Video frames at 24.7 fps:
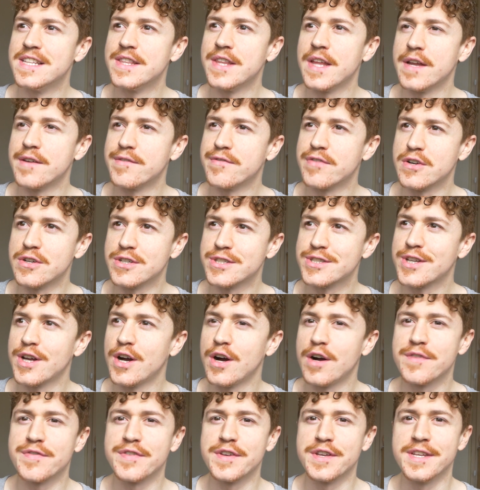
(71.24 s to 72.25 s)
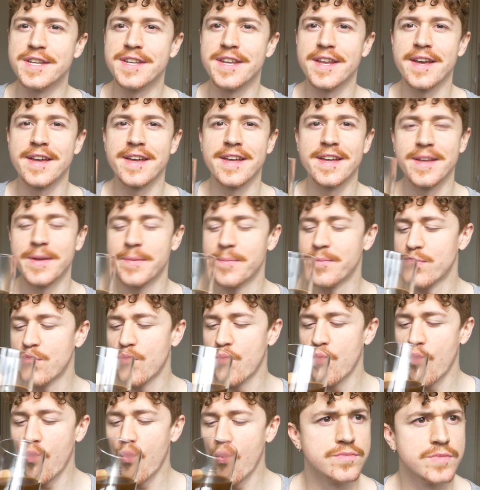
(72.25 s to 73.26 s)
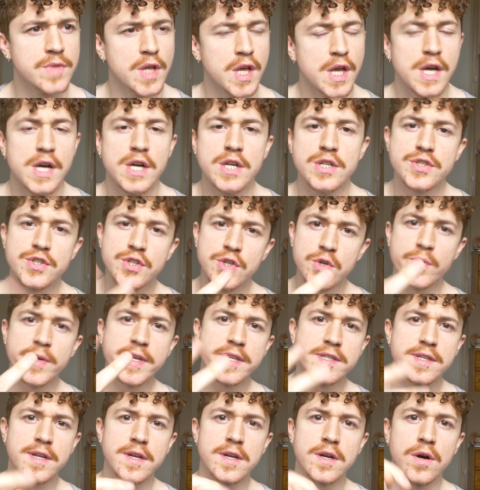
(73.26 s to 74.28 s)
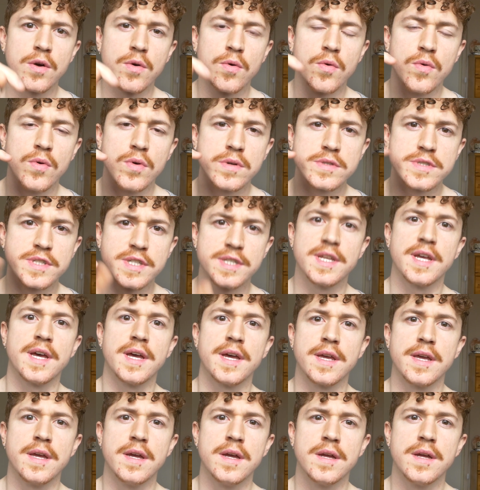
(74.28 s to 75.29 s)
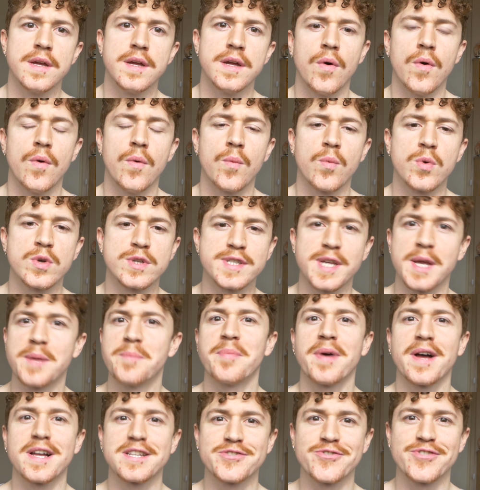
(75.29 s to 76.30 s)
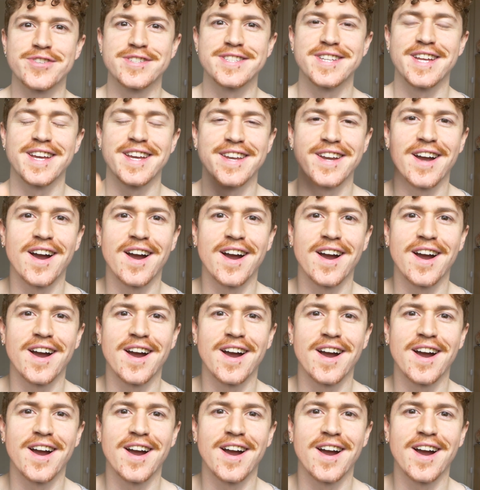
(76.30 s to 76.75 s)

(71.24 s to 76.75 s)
That first coffee today. Two weeks ago today was St. Patrick's Day in